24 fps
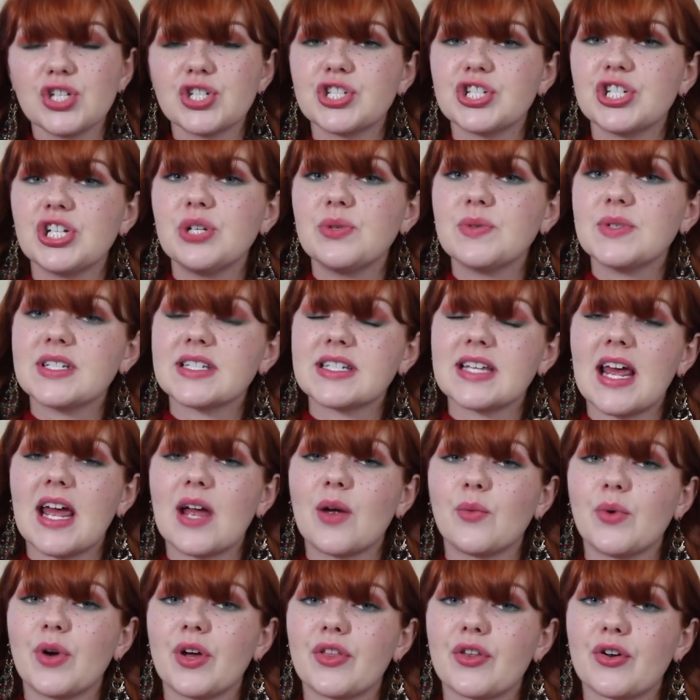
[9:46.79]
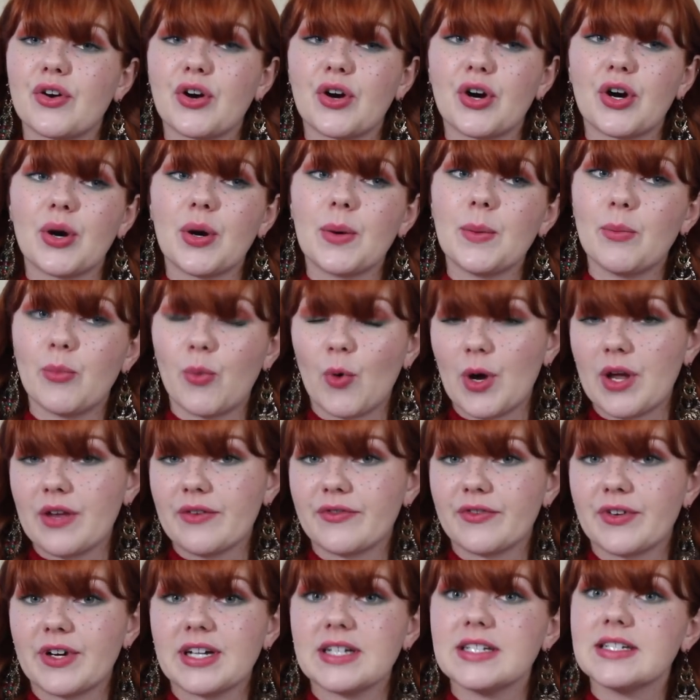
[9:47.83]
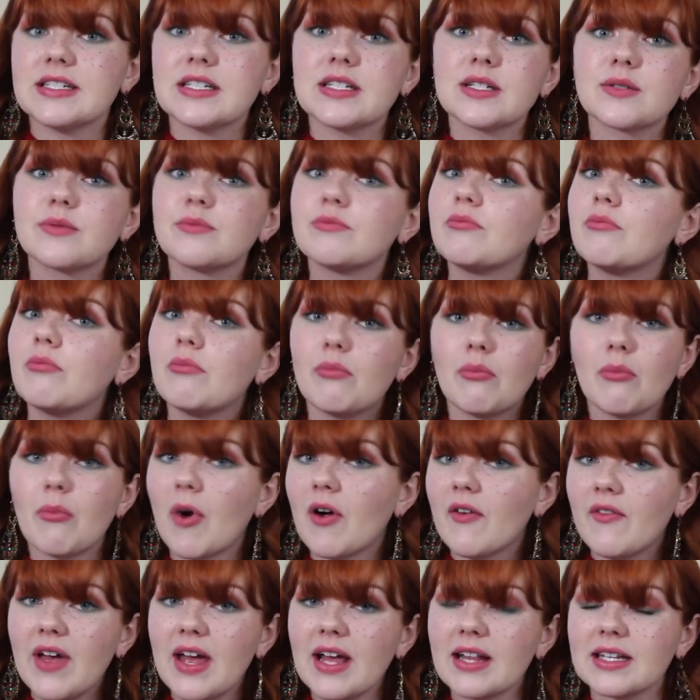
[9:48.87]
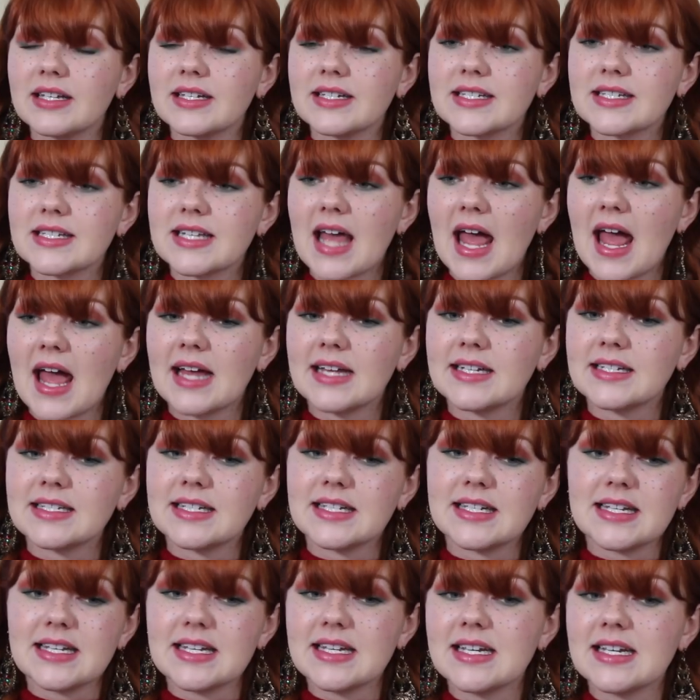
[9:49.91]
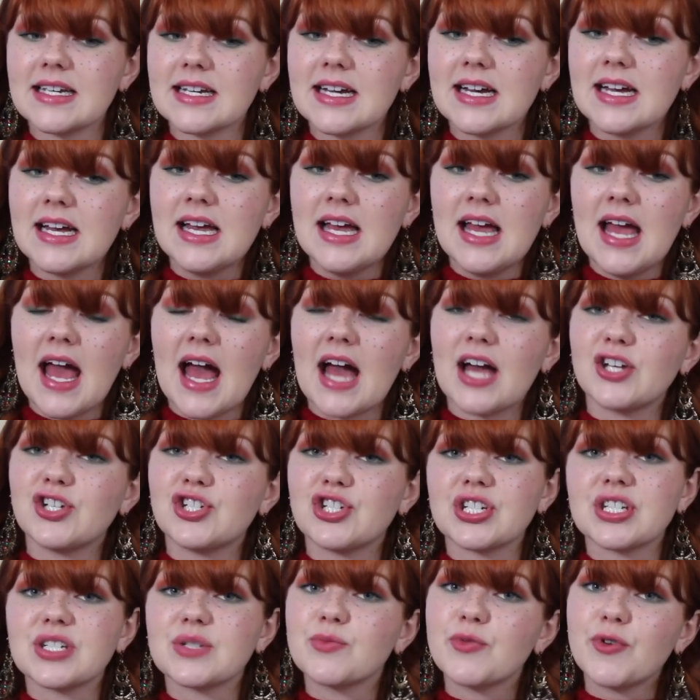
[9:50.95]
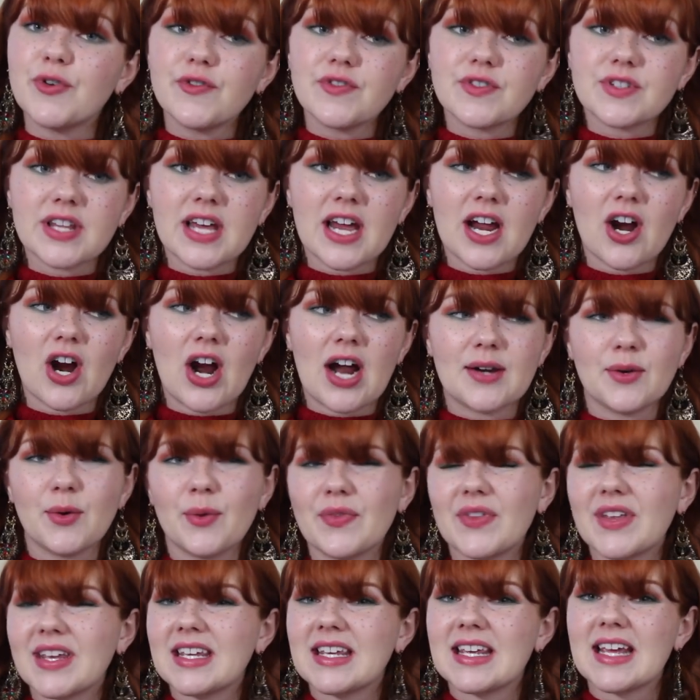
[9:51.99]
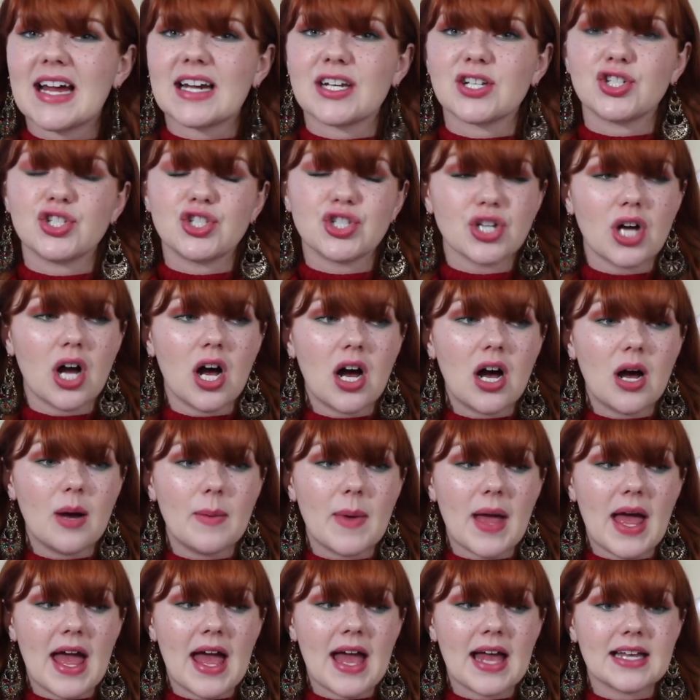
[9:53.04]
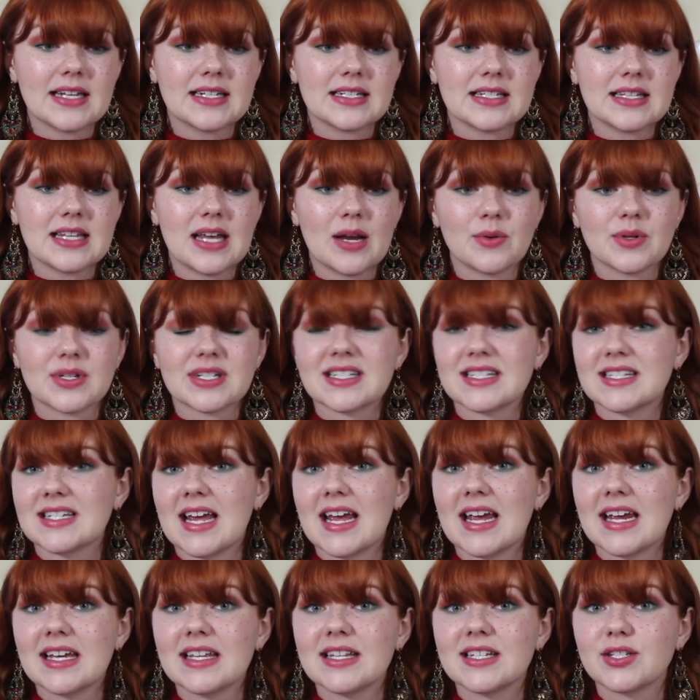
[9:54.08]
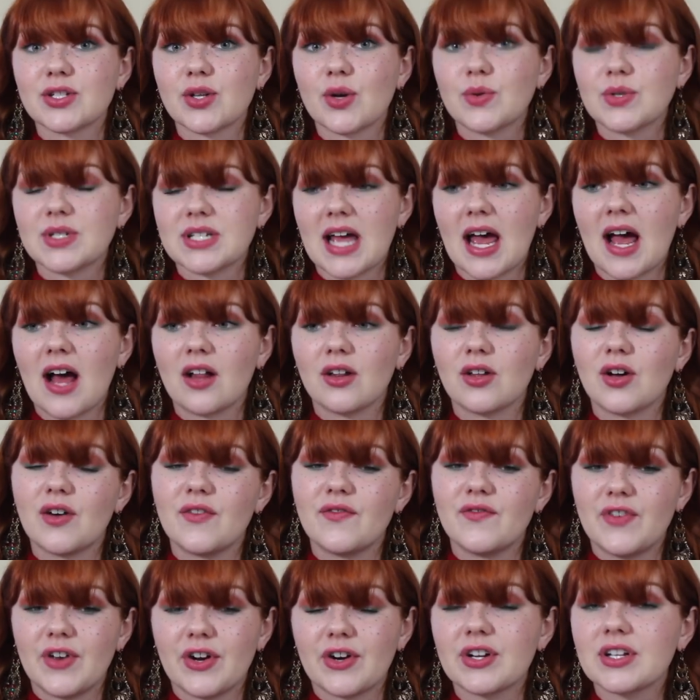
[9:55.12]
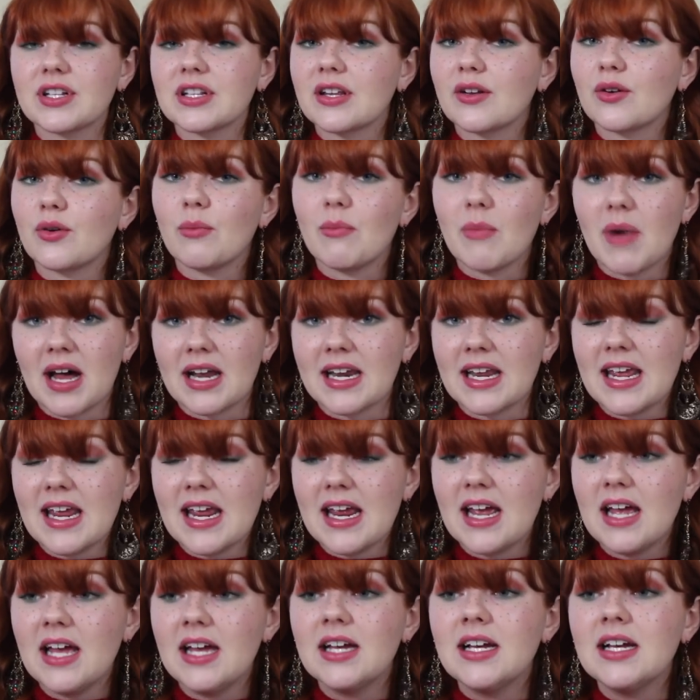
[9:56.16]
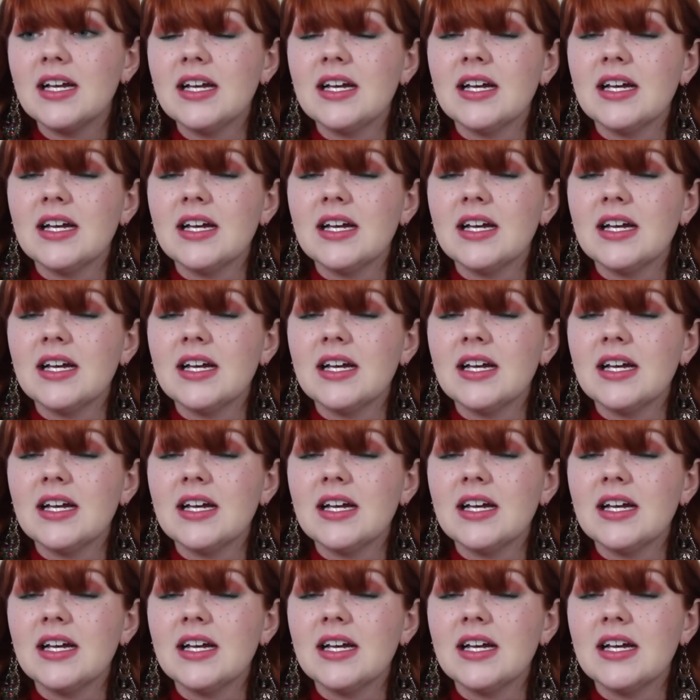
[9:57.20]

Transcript: she was staying with her boyfriend Marvalous, and he had just moved there. I don't think he had a job, and they were staying in this hotel on very little money,